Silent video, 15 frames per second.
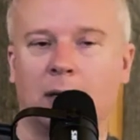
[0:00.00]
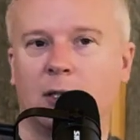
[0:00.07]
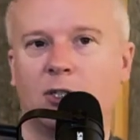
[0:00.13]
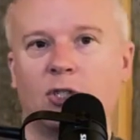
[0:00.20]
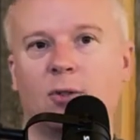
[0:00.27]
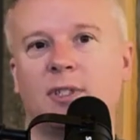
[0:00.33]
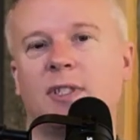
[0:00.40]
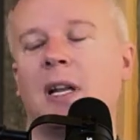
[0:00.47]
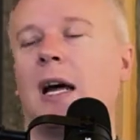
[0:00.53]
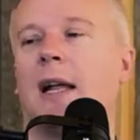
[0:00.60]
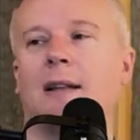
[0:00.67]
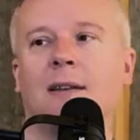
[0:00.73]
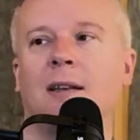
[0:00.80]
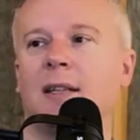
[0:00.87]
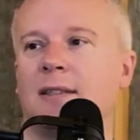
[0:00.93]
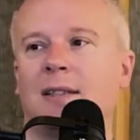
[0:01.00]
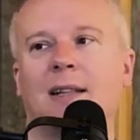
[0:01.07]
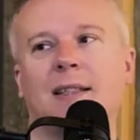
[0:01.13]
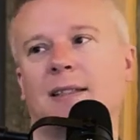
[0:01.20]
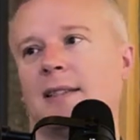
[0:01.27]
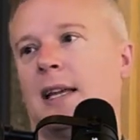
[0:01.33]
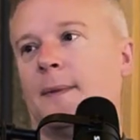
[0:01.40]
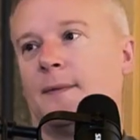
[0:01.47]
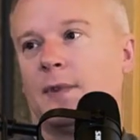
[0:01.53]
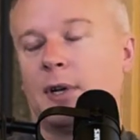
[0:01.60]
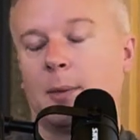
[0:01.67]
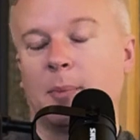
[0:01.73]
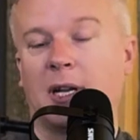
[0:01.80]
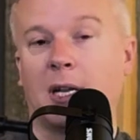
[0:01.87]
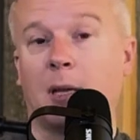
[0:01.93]
So it's not the same for
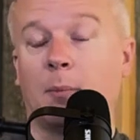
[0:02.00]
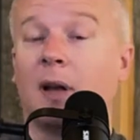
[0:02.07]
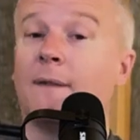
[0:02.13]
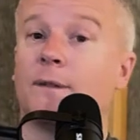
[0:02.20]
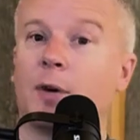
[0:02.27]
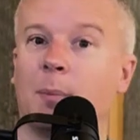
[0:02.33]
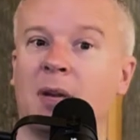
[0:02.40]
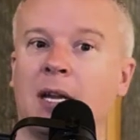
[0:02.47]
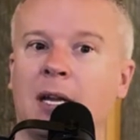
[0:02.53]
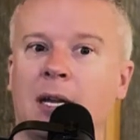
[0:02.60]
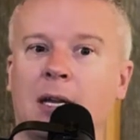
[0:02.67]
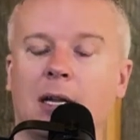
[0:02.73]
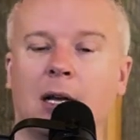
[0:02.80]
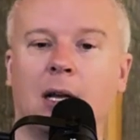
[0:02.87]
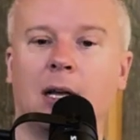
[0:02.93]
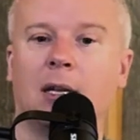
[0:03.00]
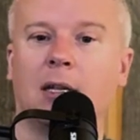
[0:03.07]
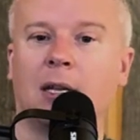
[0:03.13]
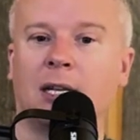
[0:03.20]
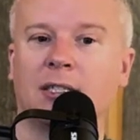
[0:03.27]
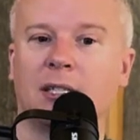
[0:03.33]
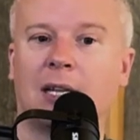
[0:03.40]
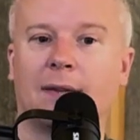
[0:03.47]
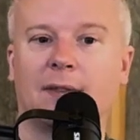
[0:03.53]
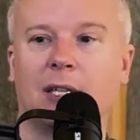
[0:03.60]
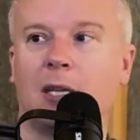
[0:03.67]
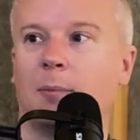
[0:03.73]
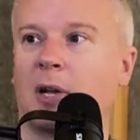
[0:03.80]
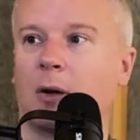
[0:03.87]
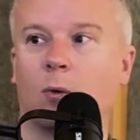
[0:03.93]
anybody. But for me, I just have to
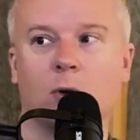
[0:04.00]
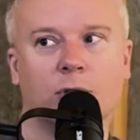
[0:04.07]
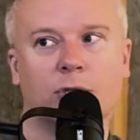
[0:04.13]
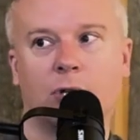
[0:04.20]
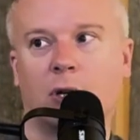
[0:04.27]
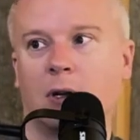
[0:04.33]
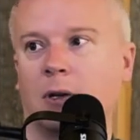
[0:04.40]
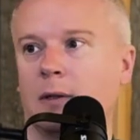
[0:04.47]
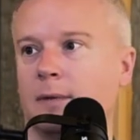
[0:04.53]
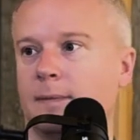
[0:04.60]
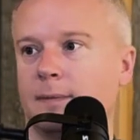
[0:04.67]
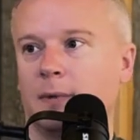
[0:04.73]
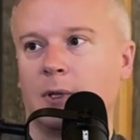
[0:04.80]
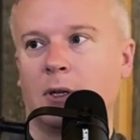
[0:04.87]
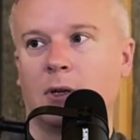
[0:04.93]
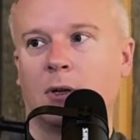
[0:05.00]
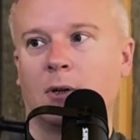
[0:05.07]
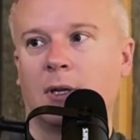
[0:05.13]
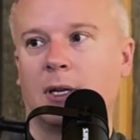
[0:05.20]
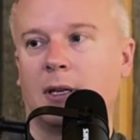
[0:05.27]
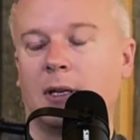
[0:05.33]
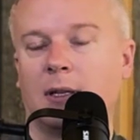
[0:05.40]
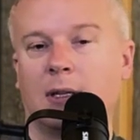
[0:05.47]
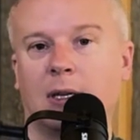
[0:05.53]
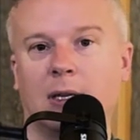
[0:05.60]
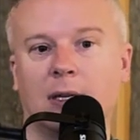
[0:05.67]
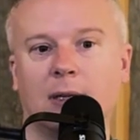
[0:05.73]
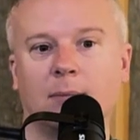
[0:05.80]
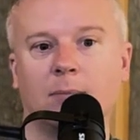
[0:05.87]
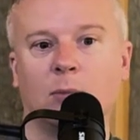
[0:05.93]
keep my core strong,
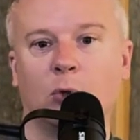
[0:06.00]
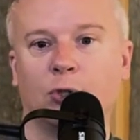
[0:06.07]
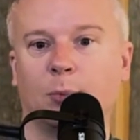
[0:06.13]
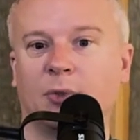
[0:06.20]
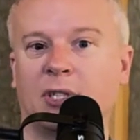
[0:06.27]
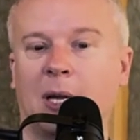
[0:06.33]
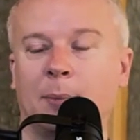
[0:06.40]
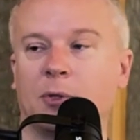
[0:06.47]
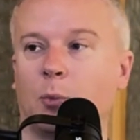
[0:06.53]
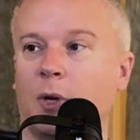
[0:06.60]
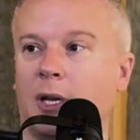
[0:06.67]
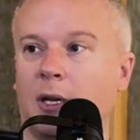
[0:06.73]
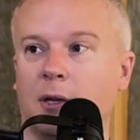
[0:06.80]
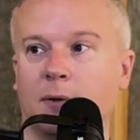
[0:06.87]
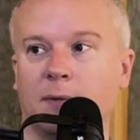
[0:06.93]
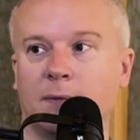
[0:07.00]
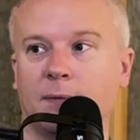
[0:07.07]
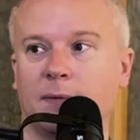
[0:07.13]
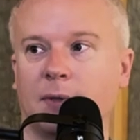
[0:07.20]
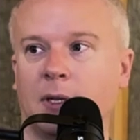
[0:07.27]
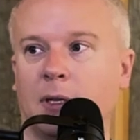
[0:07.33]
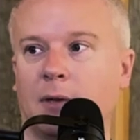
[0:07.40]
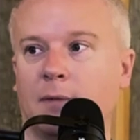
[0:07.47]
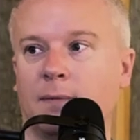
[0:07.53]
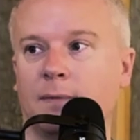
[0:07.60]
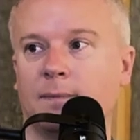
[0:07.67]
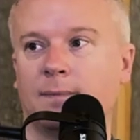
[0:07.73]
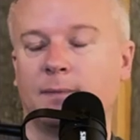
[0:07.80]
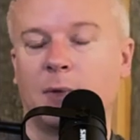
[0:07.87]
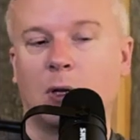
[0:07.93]
multiple times a week of
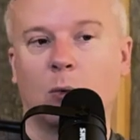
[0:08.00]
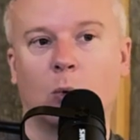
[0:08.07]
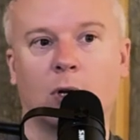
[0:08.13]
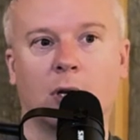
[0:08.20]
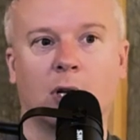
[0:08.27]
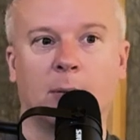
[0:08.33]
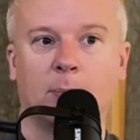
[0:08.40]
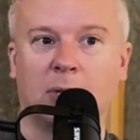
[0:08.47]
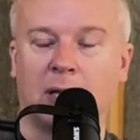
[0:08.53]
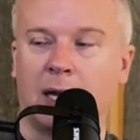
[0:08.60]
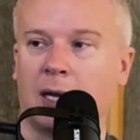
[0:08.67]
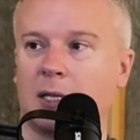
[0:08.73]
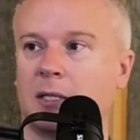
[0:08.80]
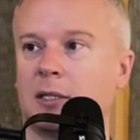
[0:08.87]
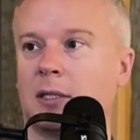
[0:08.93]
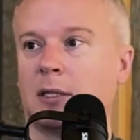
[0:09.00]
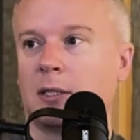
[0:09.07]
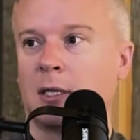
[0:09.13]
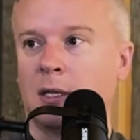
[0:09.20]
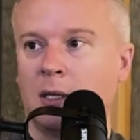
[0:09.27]
working on planks and